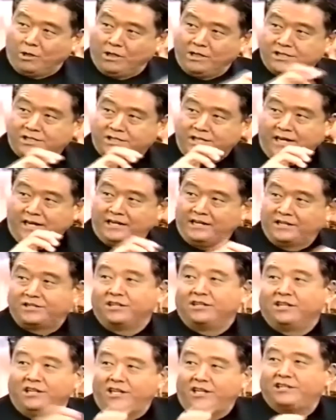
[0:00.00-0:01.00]
real estate
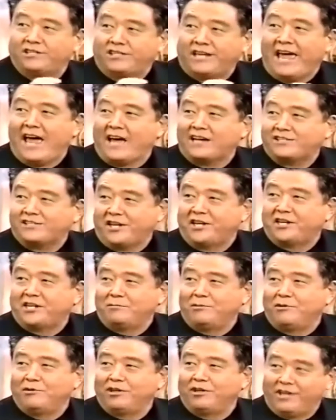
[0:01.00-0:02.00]
is the least taxed
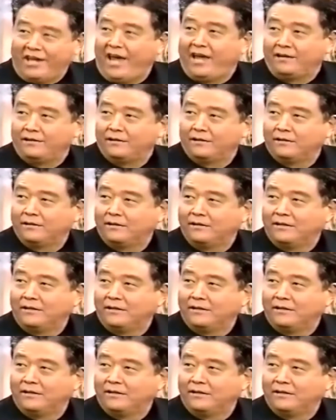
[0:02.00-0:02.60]
income you can get.